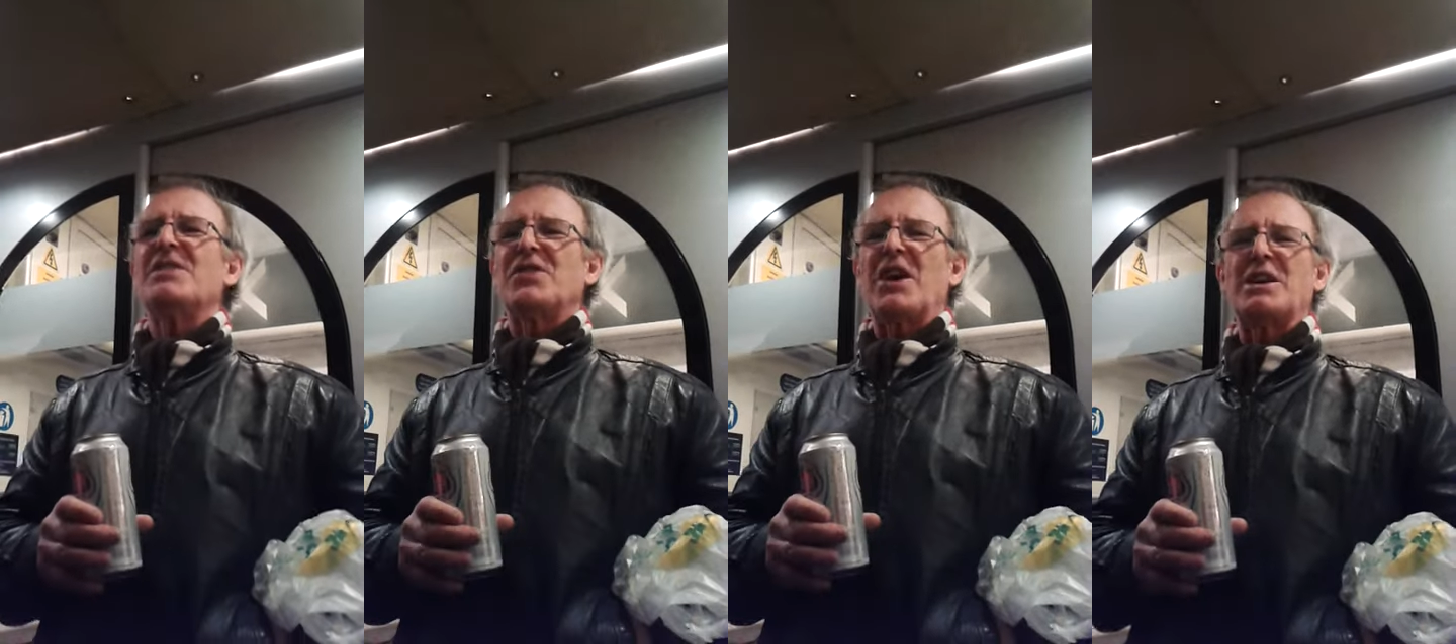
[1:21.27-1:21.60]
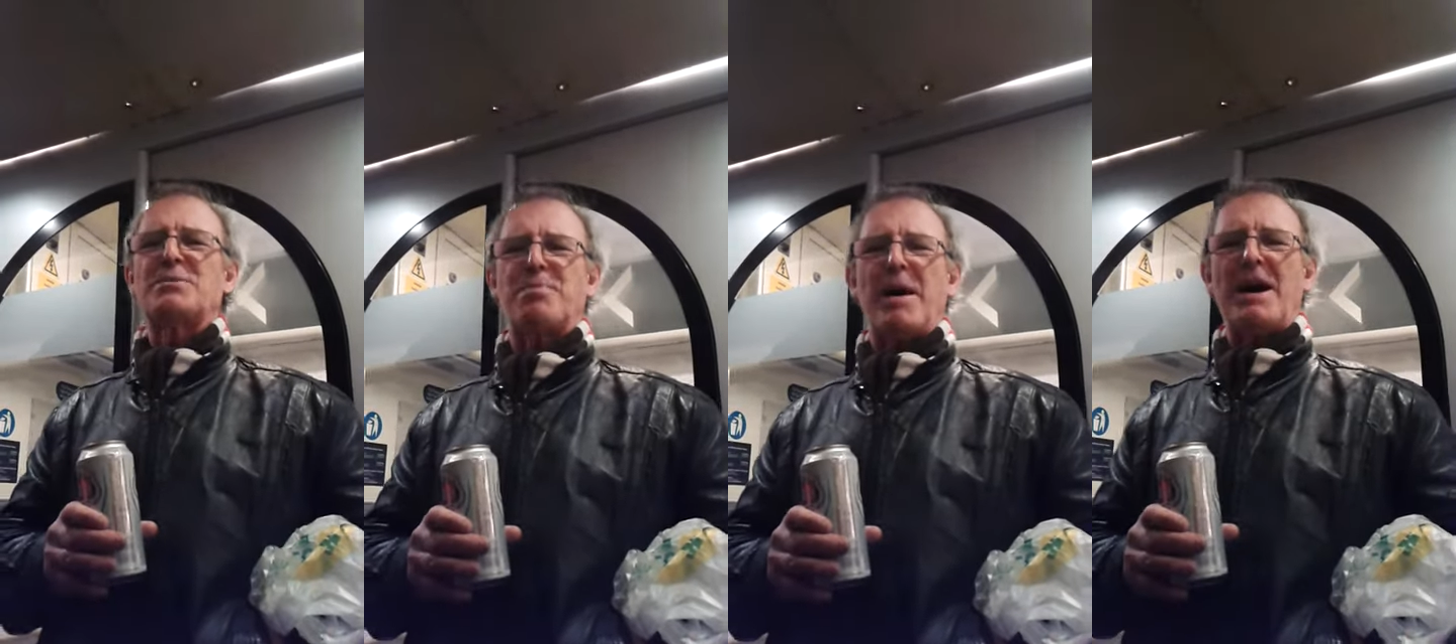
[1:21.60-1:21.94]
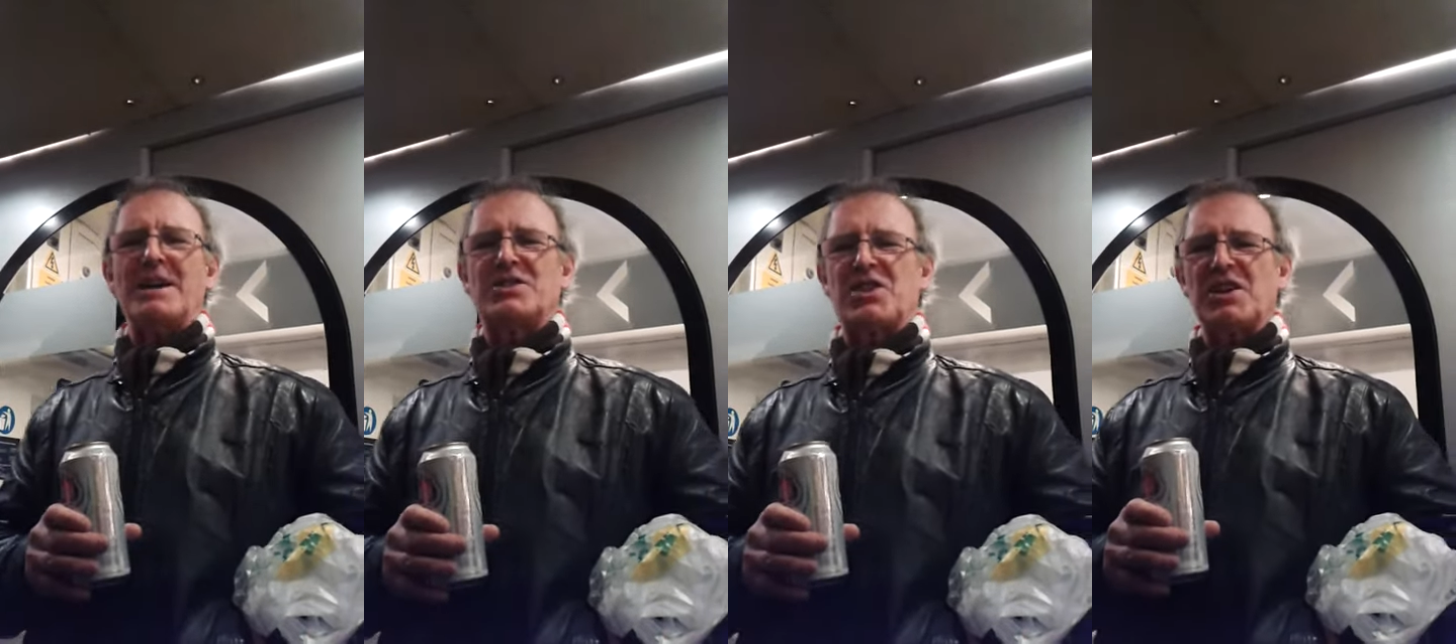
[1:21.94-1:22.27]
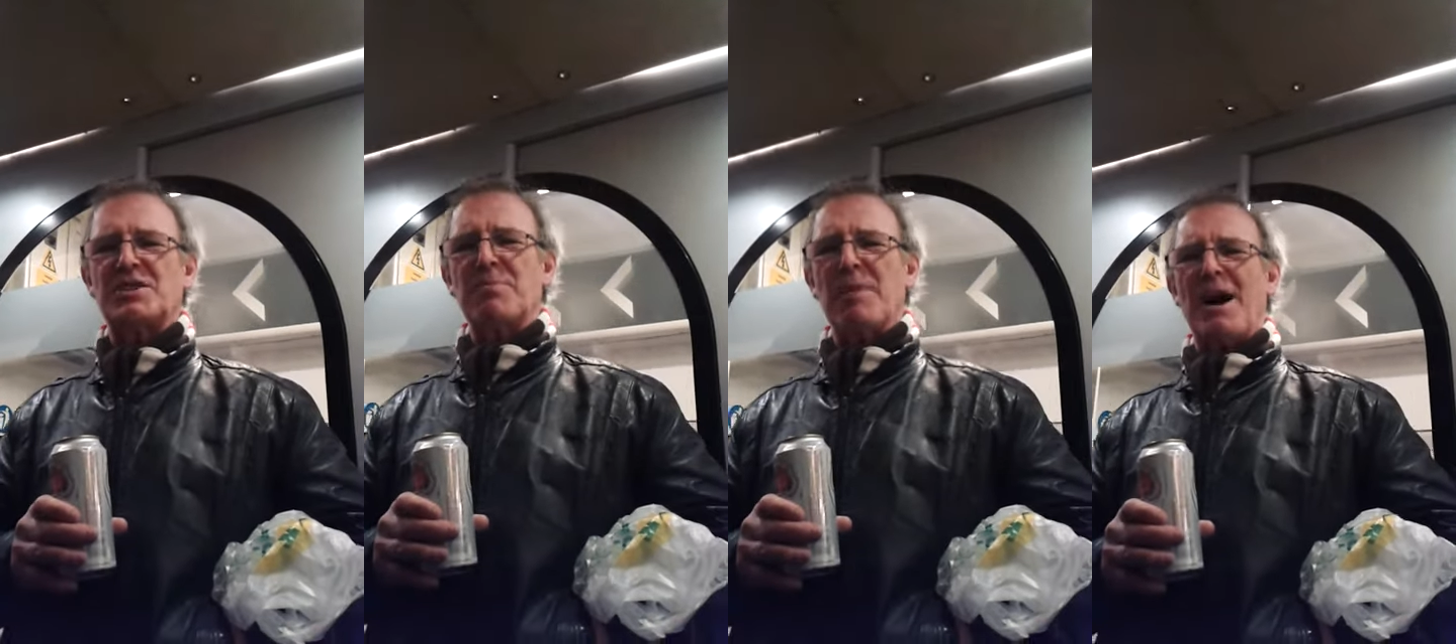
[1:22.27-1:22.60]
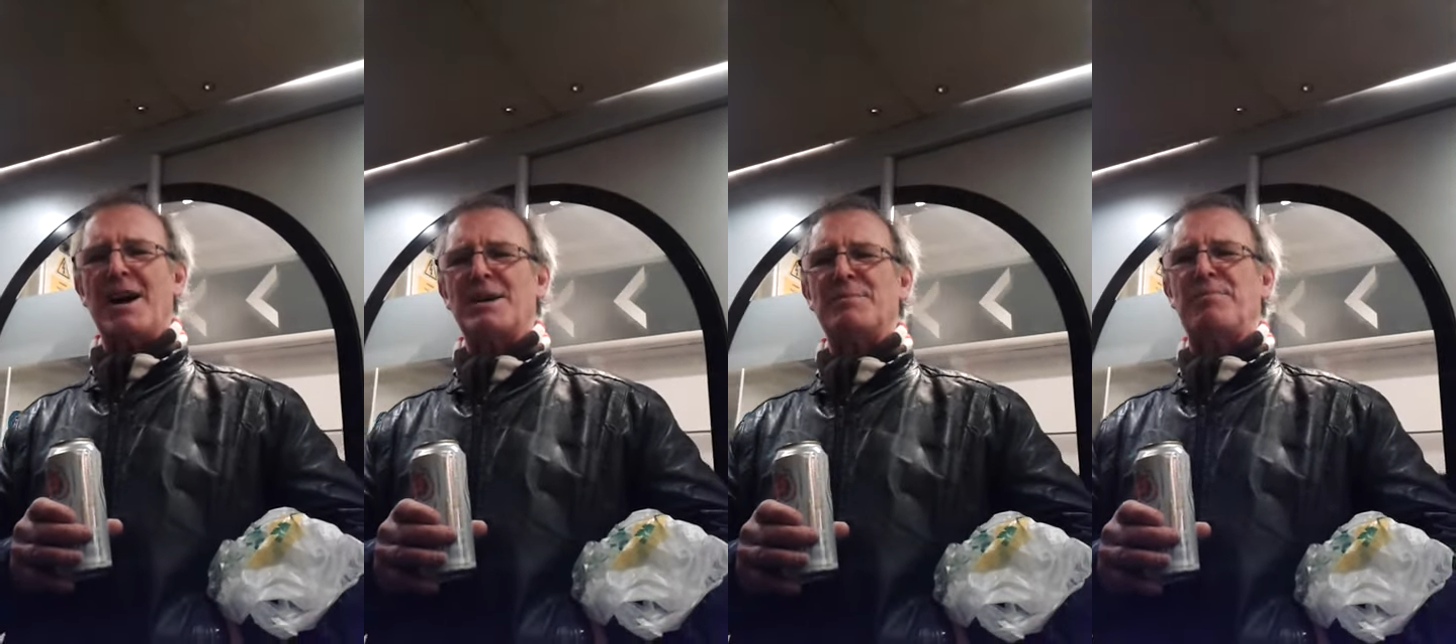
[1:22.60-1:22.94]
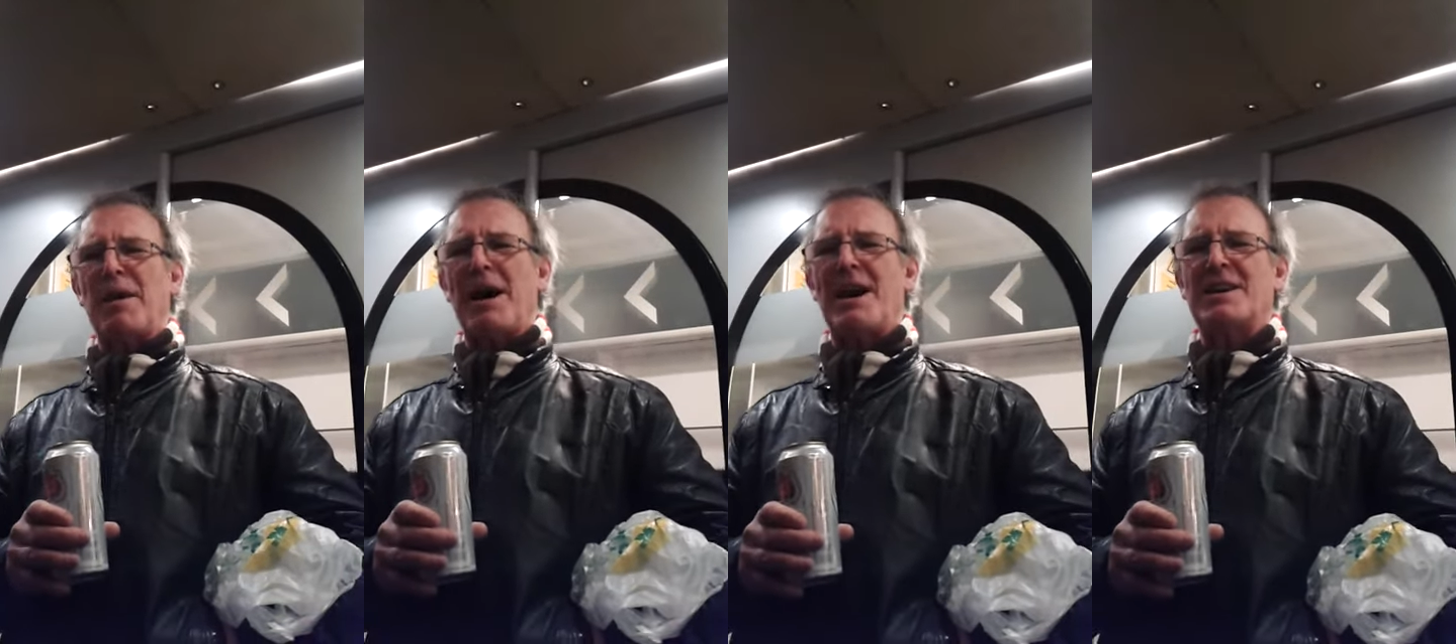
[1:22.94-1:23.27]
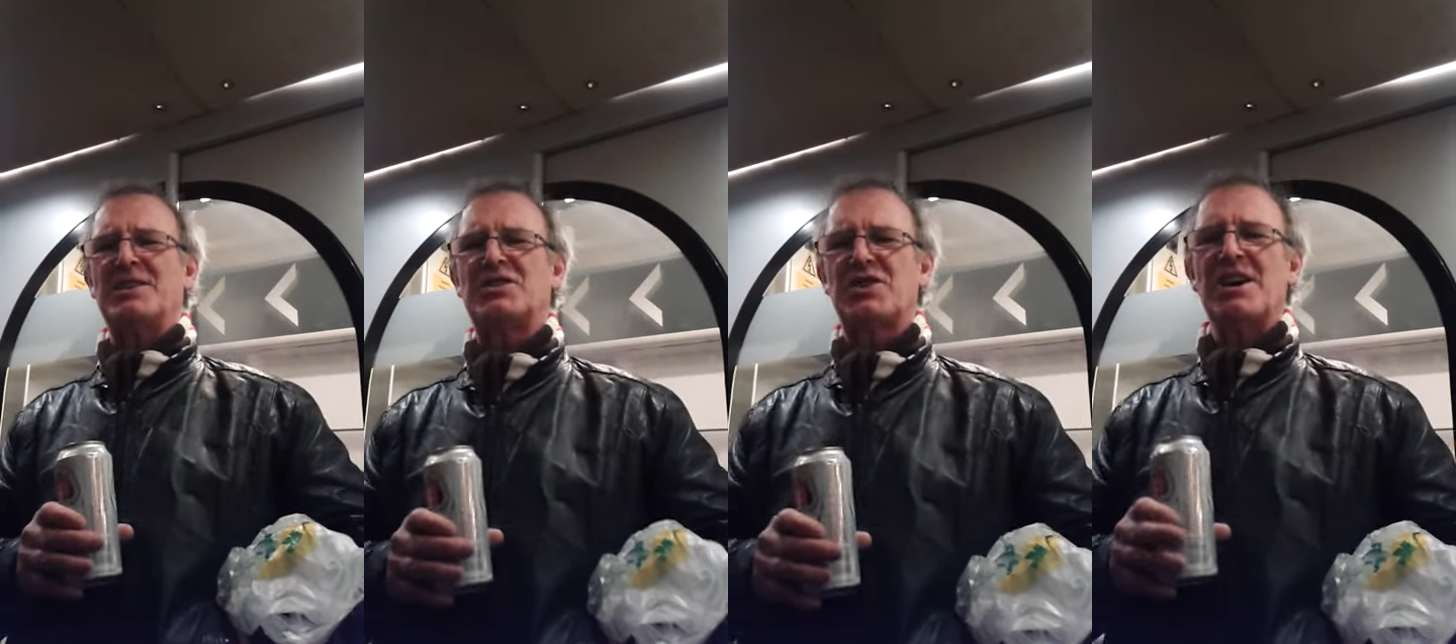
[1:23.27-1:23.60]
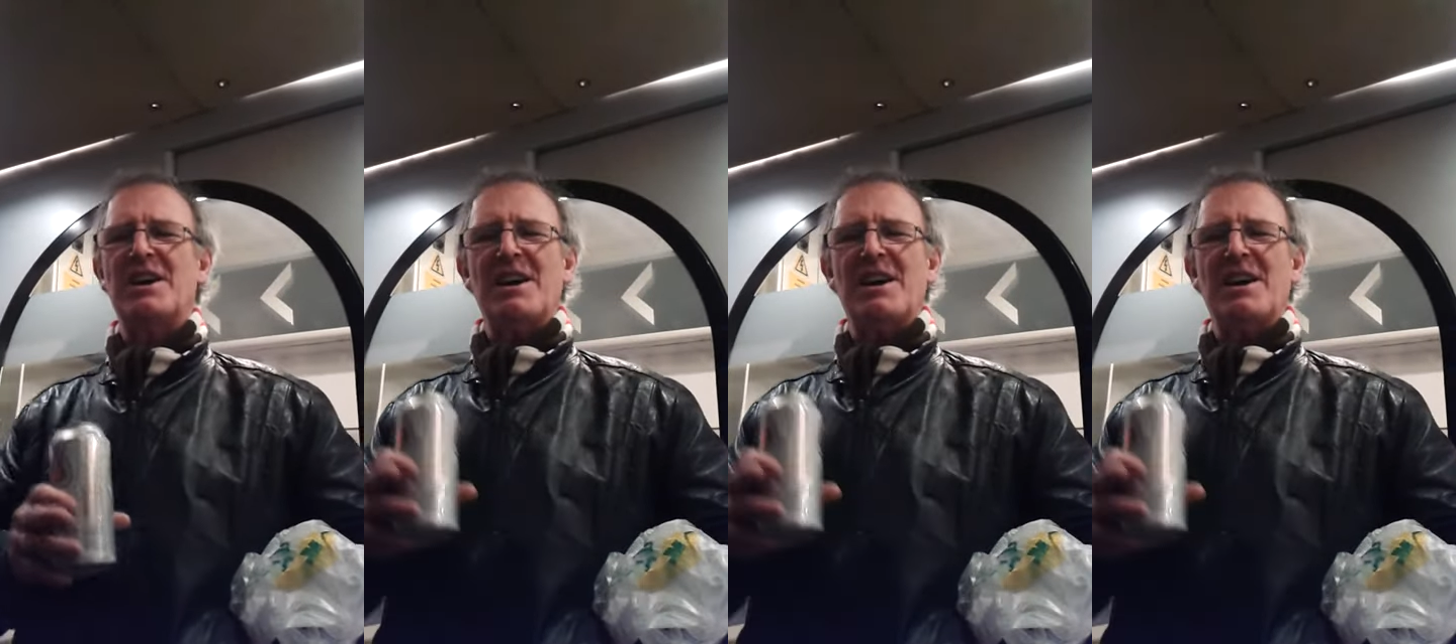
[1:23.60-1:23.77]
This badge is my badge.